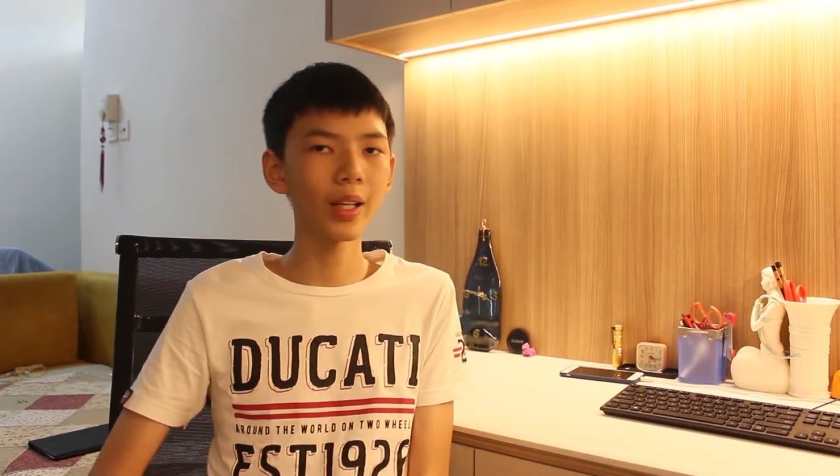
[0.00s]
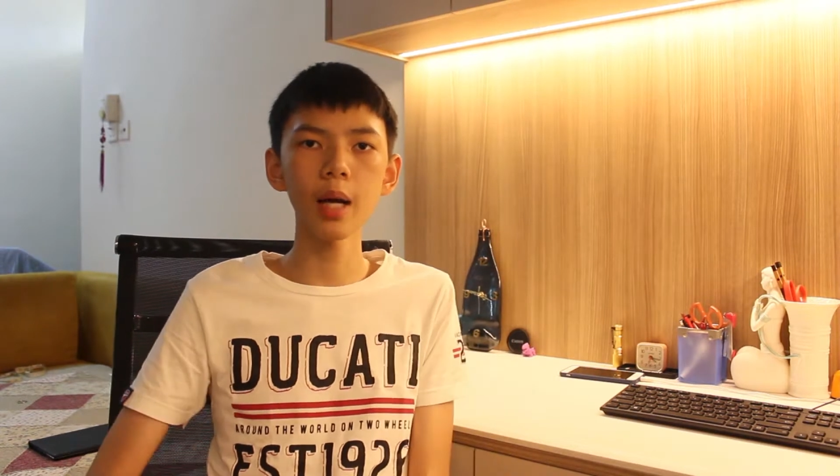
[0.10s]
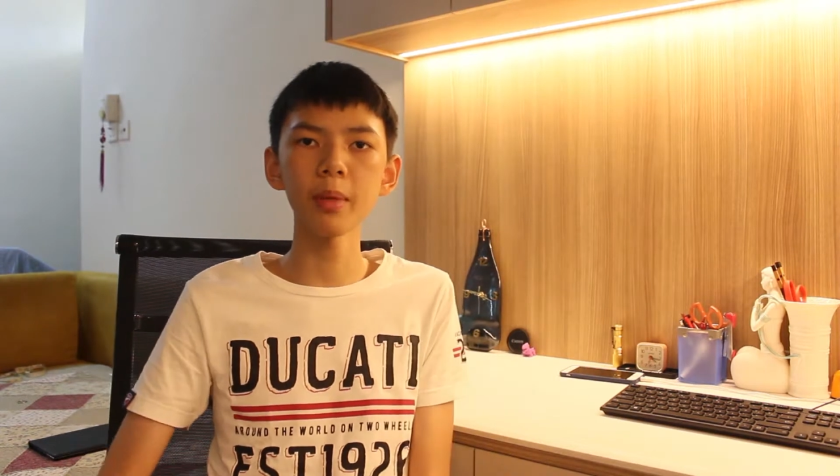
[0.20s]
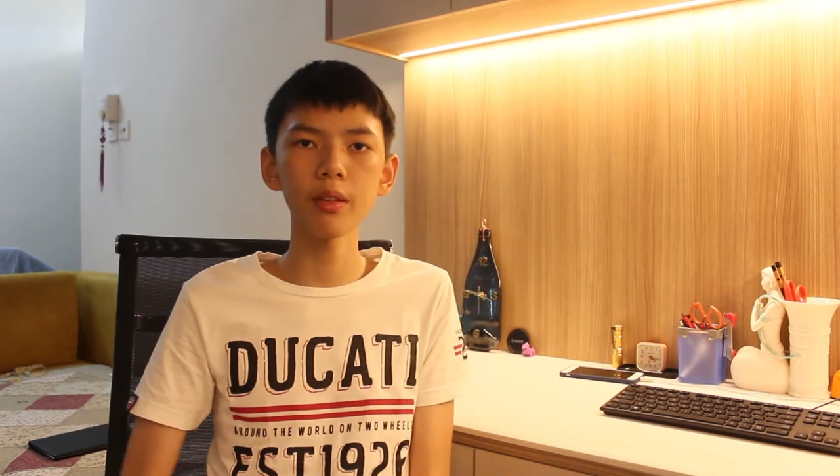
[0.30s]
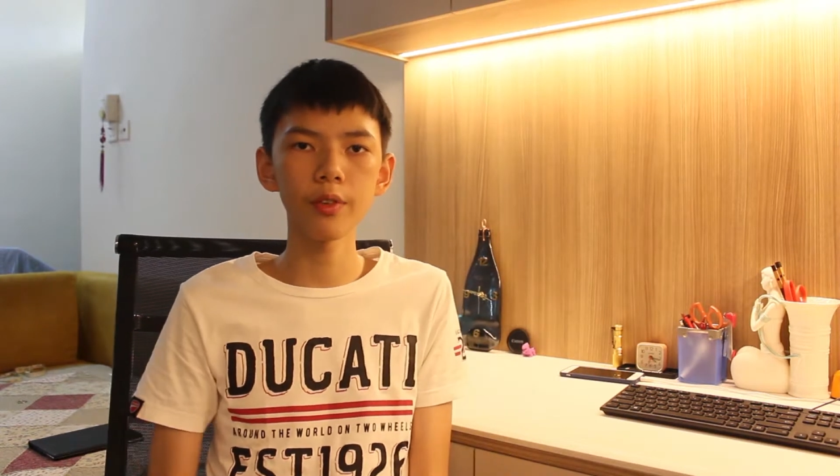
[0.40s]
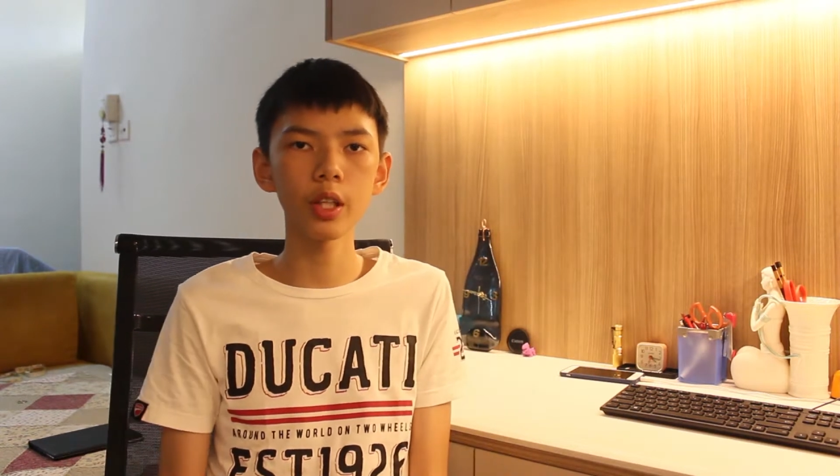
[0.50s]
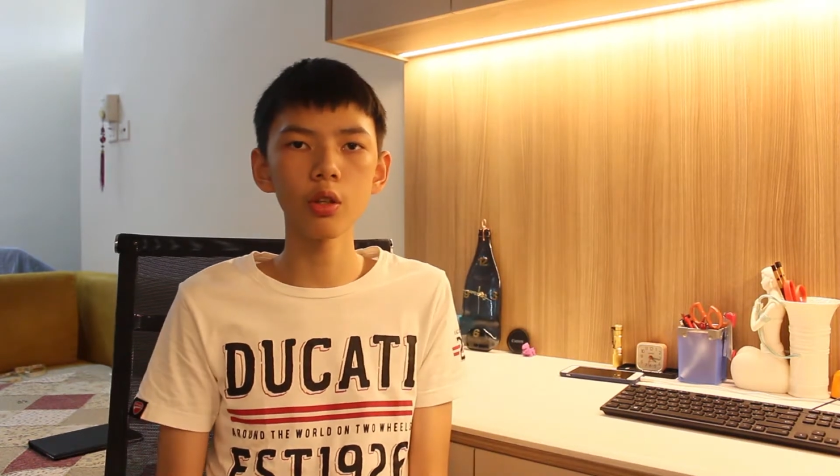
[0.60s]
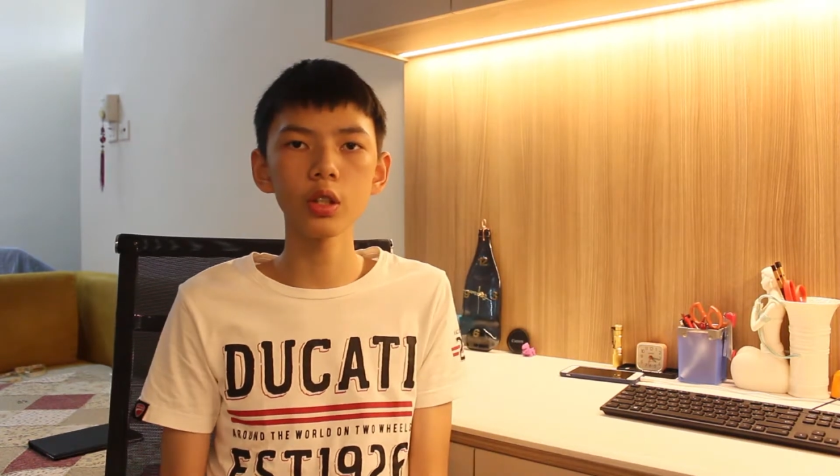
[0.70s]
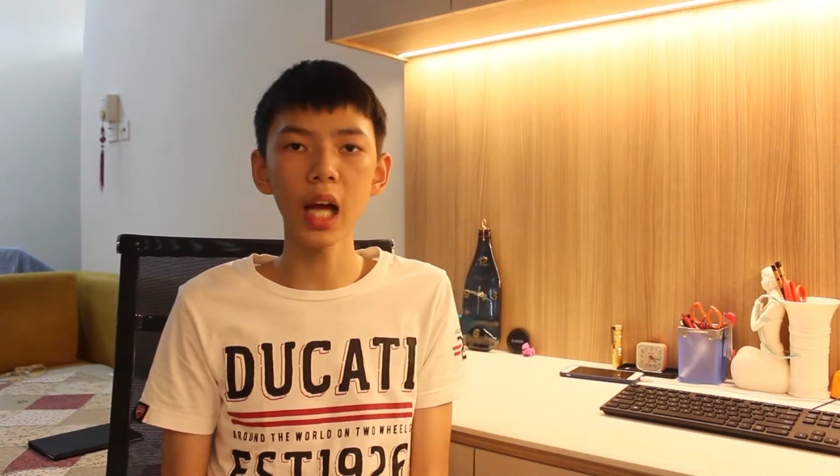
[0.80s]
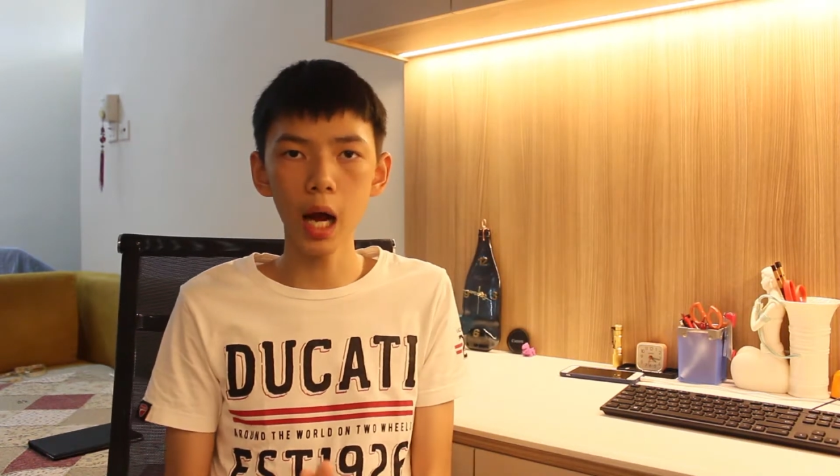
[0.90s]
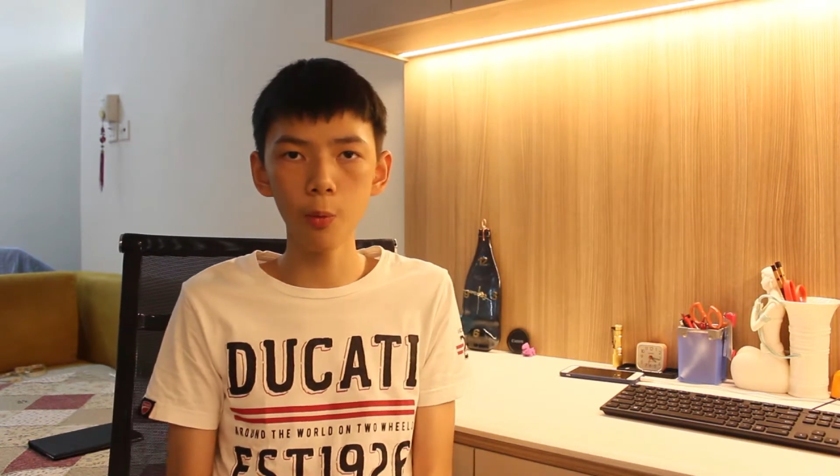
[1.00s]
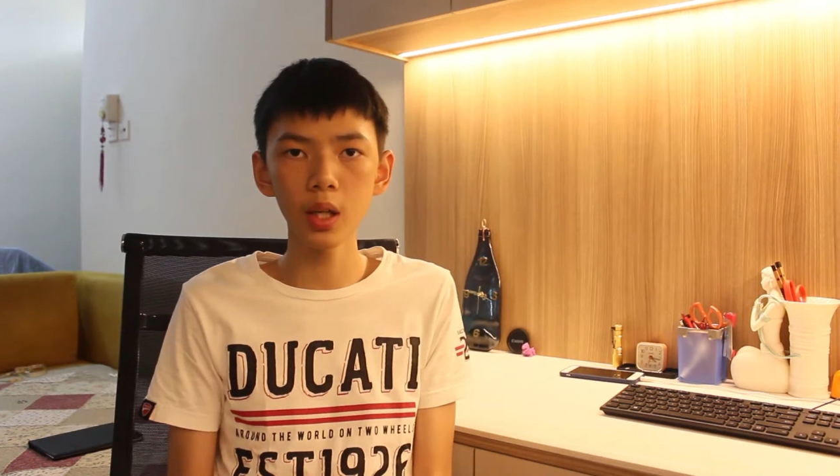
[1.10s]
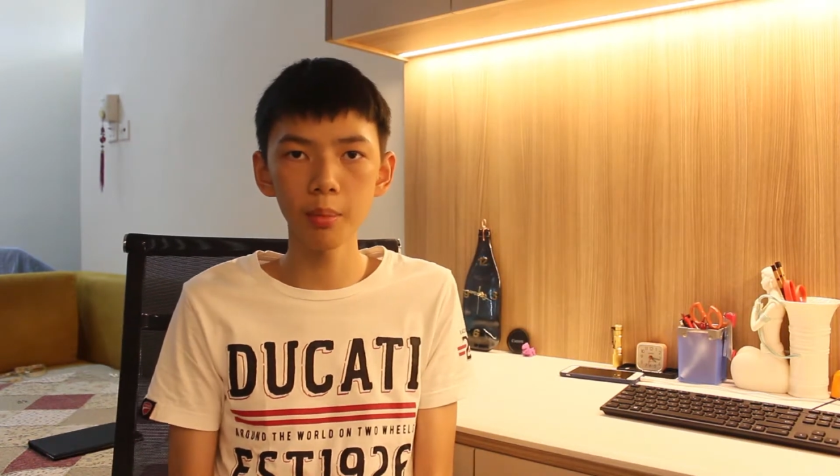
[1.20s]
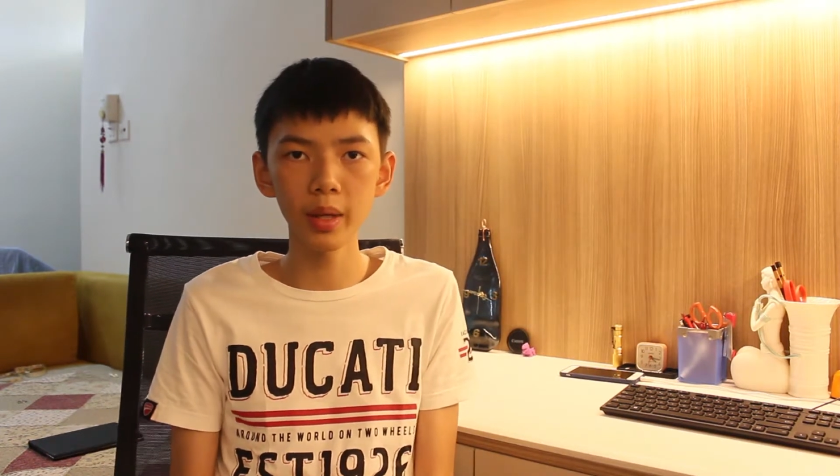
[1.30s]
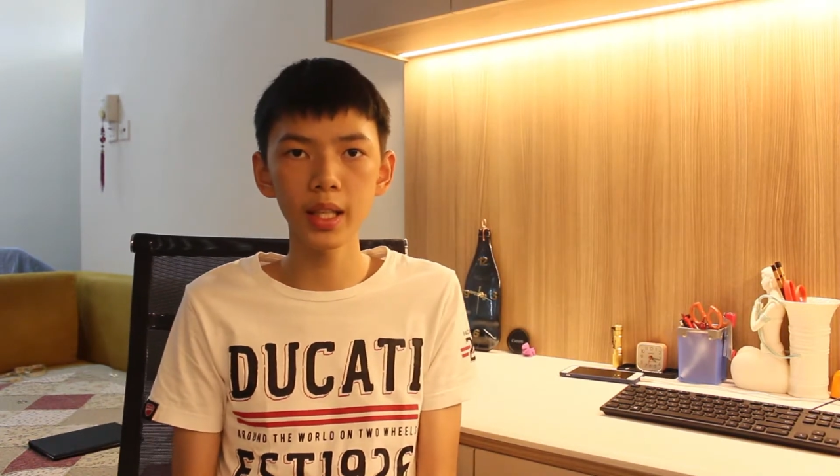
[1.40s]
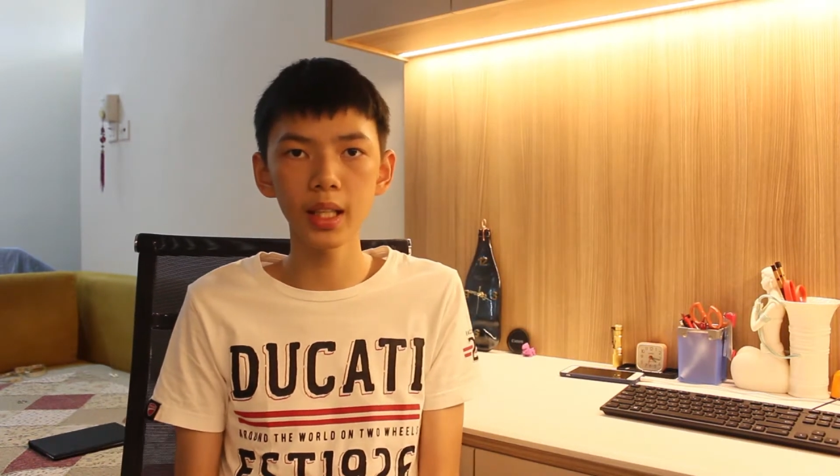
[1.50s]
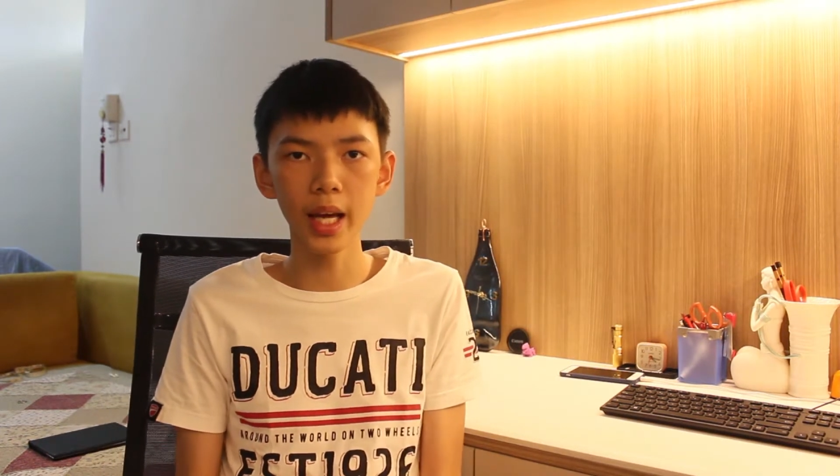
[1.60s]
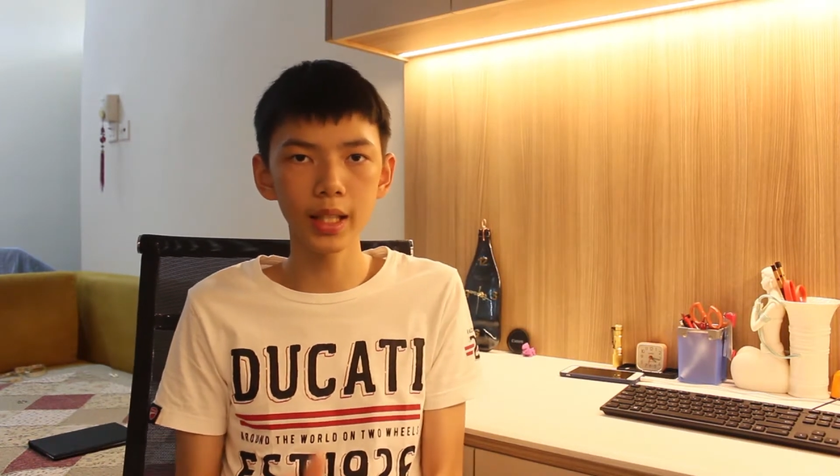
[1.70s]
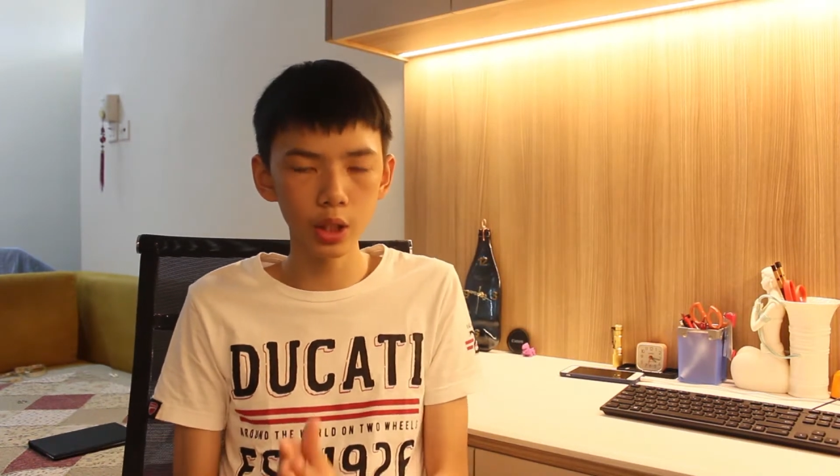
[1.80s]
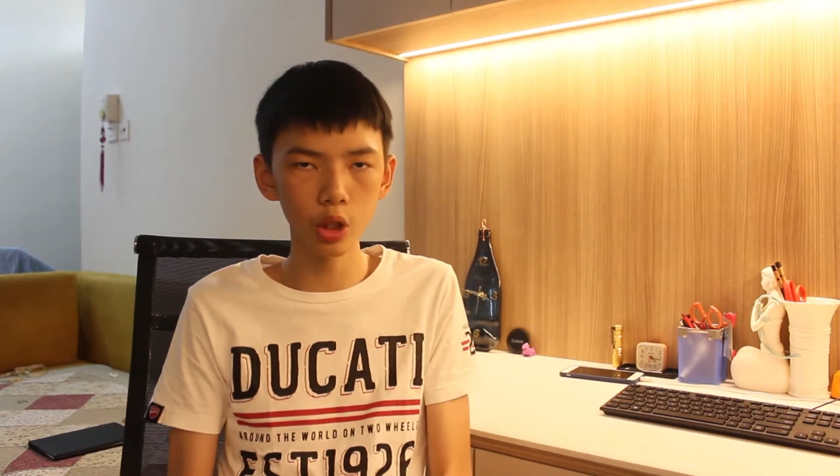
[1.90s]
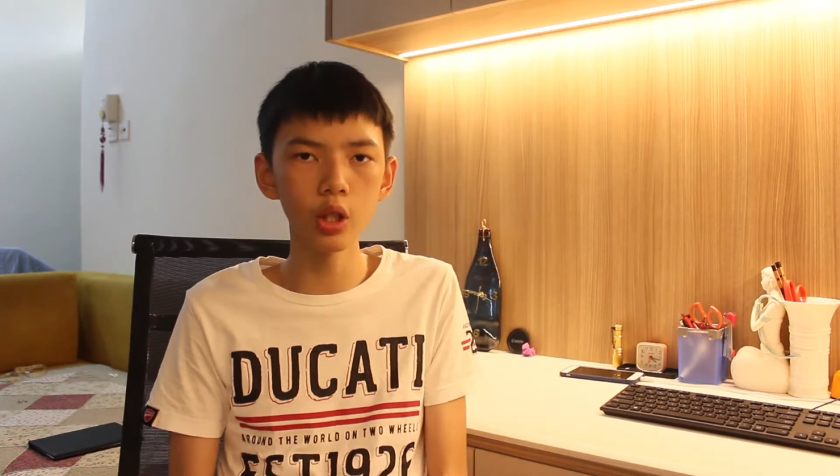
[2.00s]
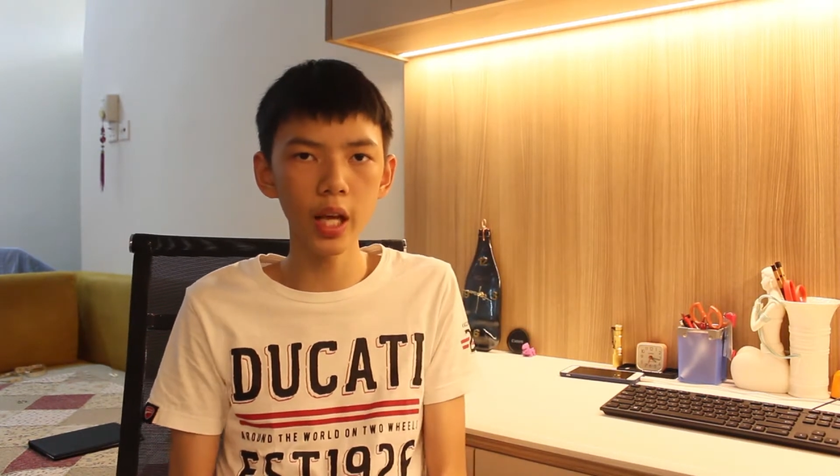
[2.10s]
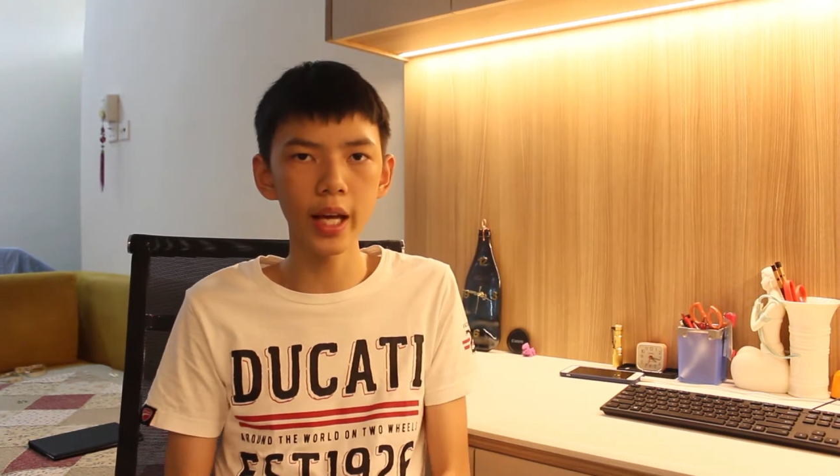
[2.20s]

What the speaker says: When I make videos, I want to make it as good